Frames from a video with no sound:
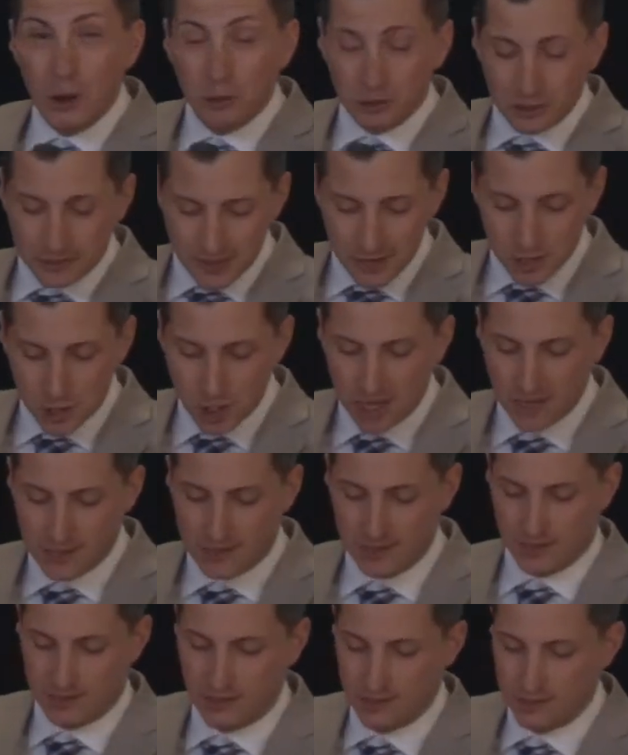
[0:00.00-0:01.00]
older than
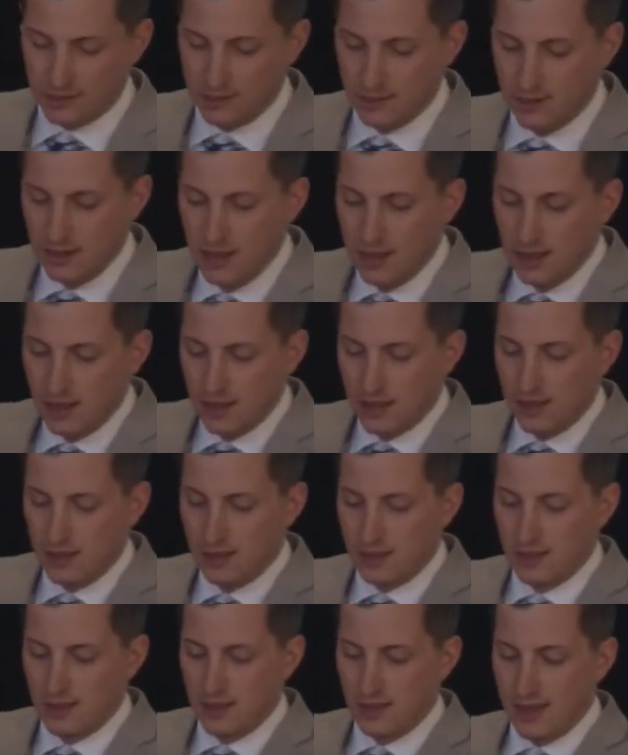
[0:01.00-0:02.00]
Jesus
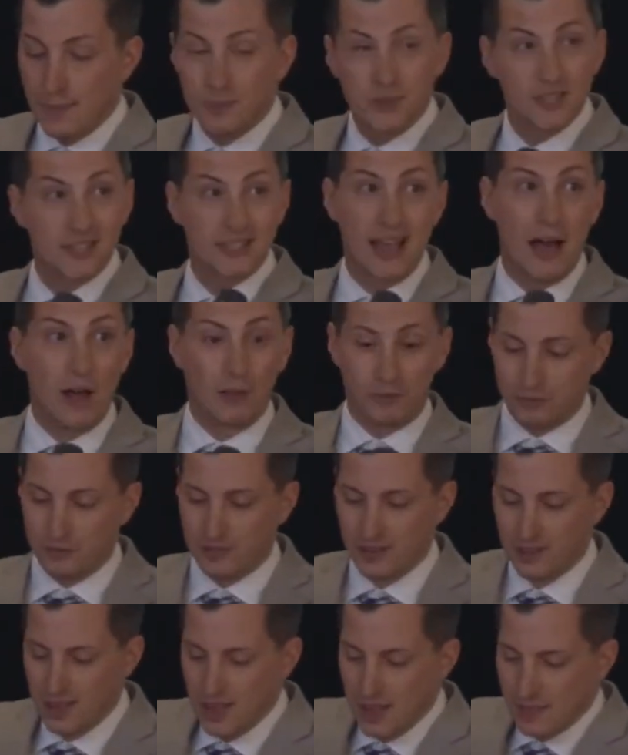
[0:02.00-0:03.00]
himself,
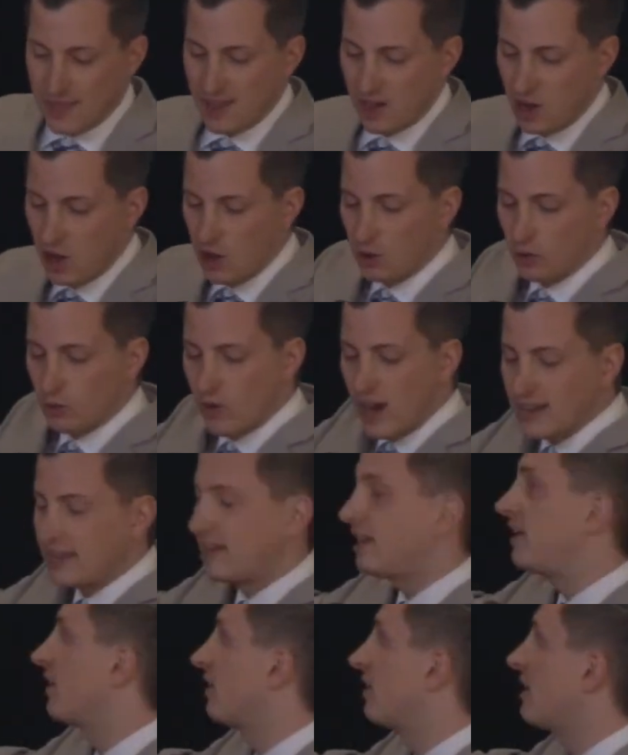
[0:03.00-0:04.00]
that hung right
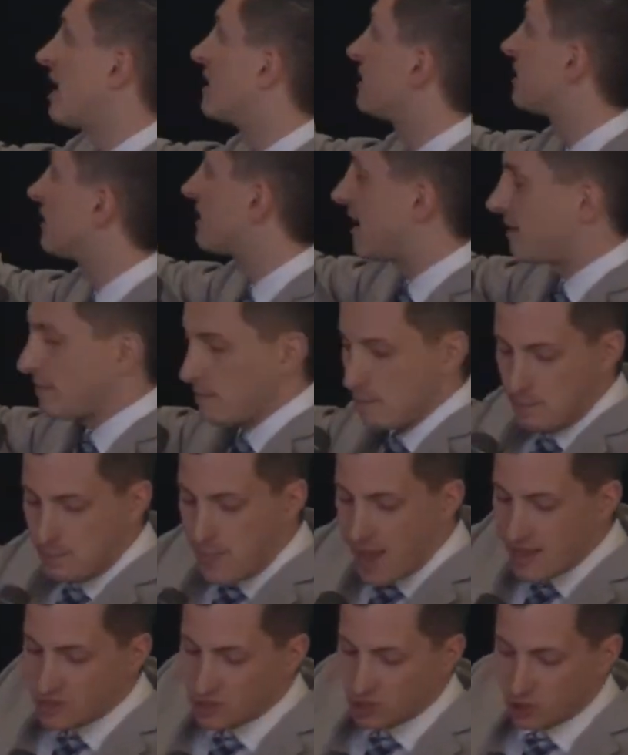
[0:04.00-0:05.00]
here and said,
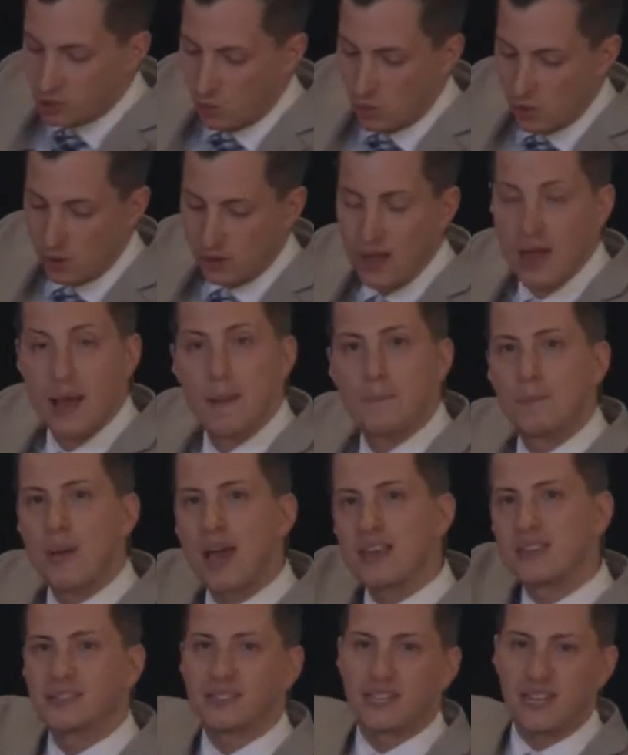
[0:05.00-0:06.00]
best school,
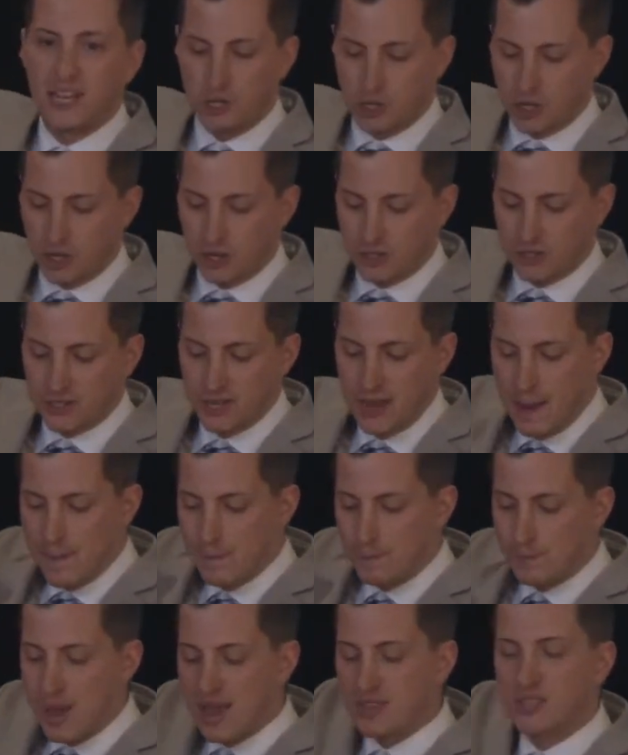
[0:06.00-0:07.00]
best teachers,
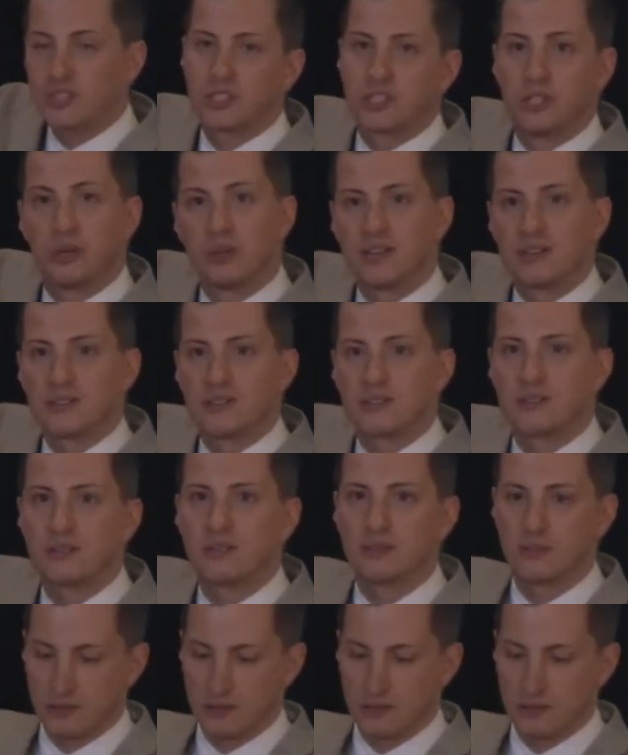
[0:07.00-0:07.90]
best students.